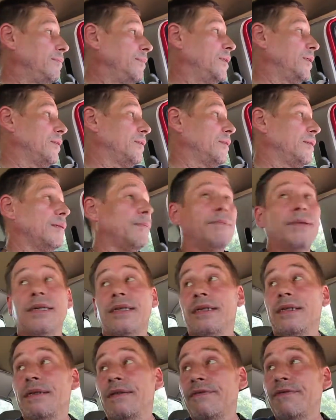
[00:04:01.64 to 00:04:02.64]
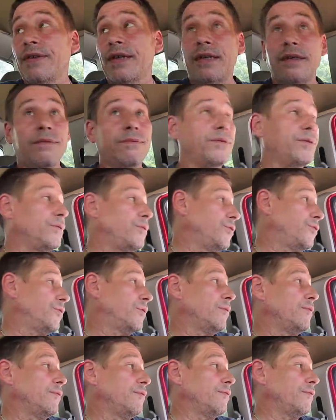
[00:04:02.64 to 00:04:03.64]
Because the best available
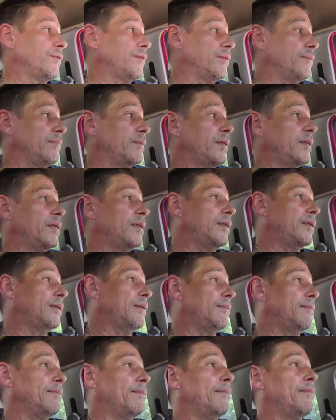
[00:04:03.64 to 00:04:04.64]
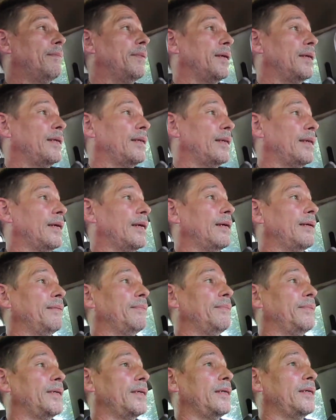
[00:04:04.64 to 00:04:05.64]
drone for the money might not
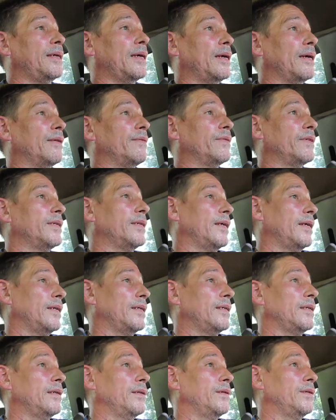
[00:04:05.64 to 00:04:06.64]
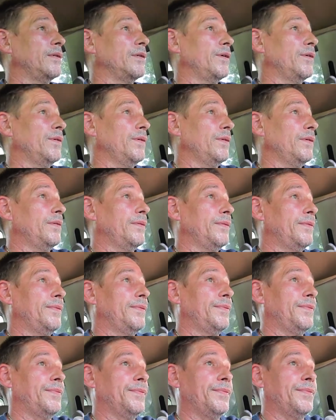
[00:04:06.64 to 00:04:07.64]
be advertising on Google
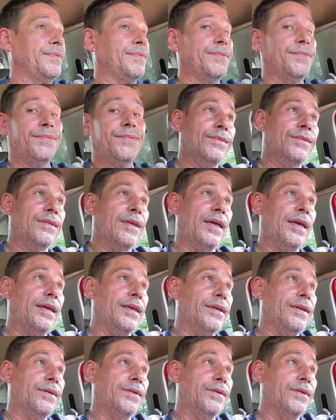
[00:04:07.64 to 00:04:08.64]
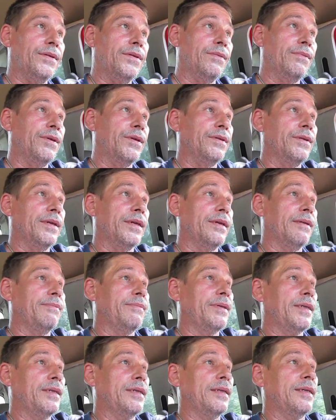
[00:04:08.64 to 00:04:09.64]
you won't get
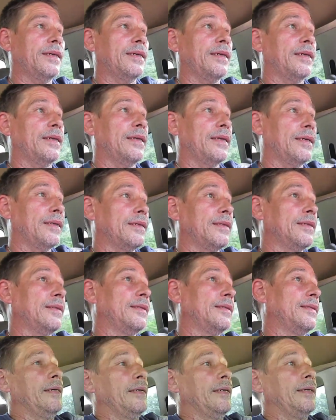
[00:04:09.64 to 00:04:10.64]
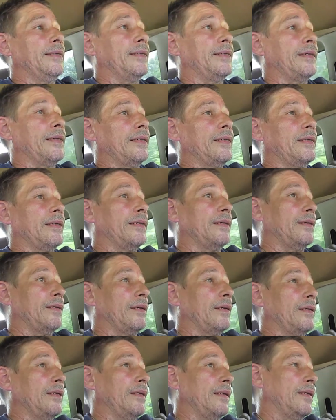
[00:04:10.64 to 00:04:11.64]
a piece of that action. It's just, it's
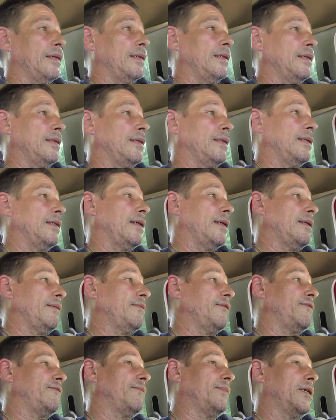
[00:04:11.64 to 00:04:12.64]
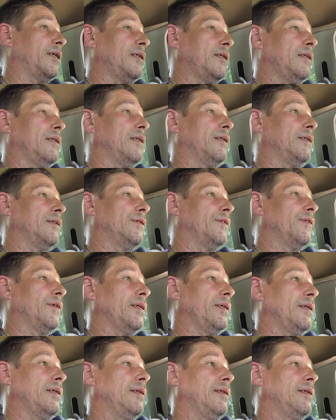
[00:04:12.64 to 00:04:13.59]
all done in the name of money and greed.